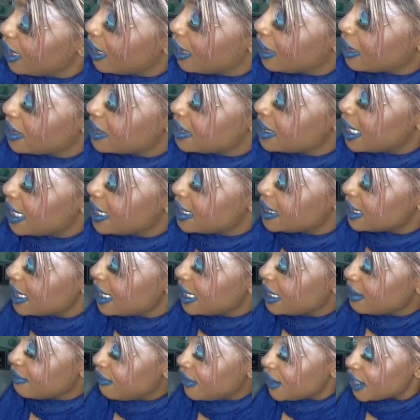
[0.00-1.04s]
a dent
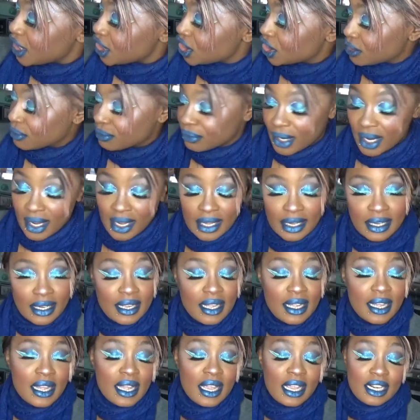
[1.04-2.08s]
in Venetian Red.
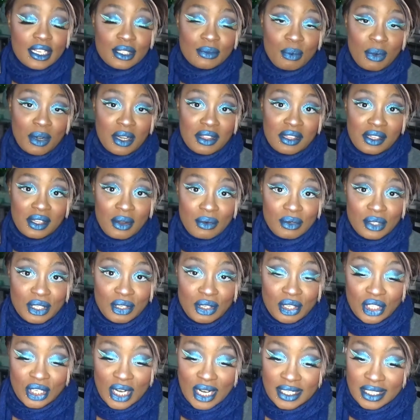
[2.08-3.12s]
It is one of the
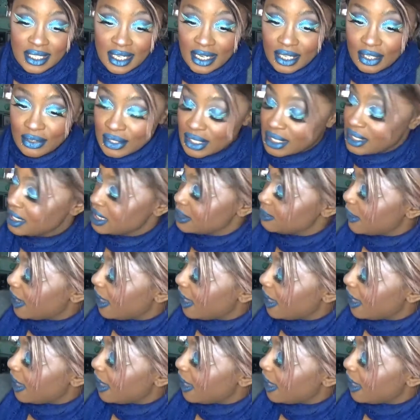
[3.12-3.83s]
go-to shades that I use in this